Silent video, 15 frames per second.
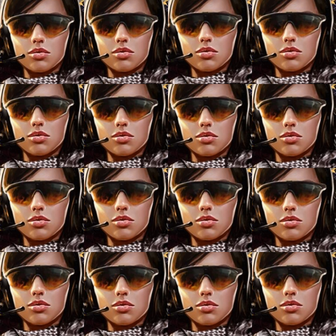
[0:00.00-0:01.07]

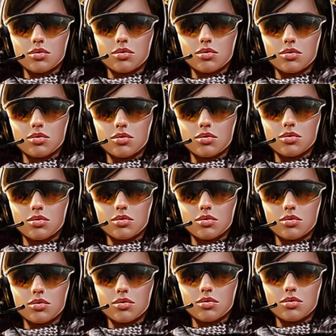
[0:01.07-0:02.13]

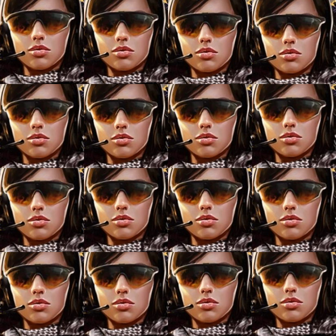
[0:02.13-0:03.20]

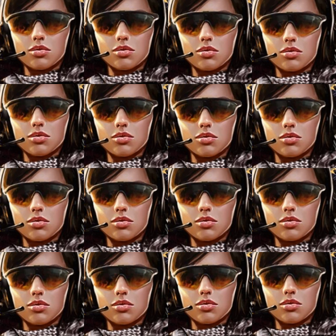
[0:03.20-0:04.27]

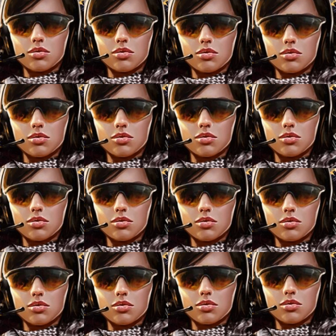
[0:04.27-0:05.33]

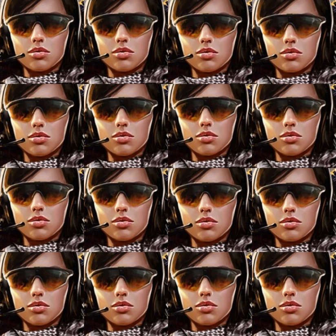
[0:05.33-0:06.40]
(silence)